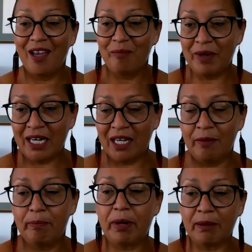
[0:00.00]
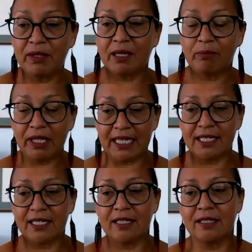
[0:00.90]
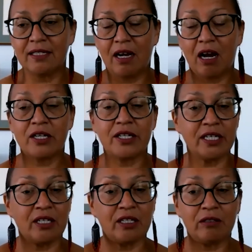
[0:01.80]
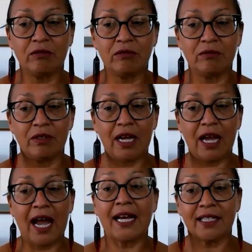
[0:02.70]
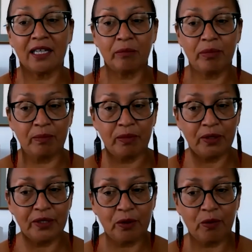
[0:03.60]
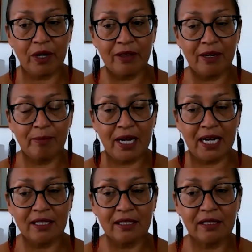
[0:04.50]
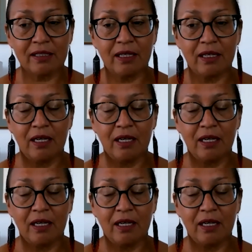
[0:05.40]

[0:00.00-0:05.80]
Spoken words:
Many public places are still asking people to wear their masks.